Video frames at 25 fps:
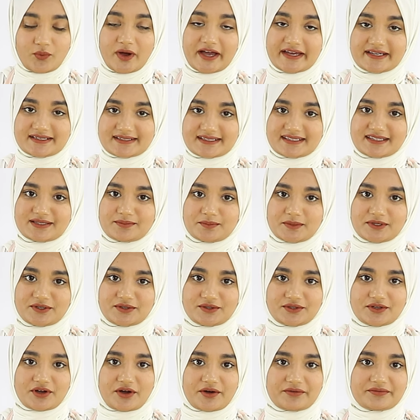white in the
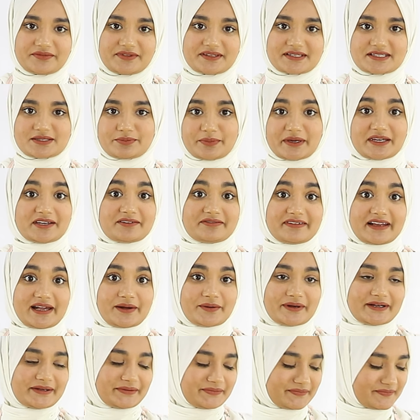middle of this pink
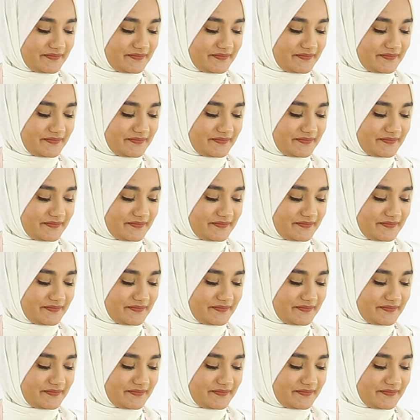flower.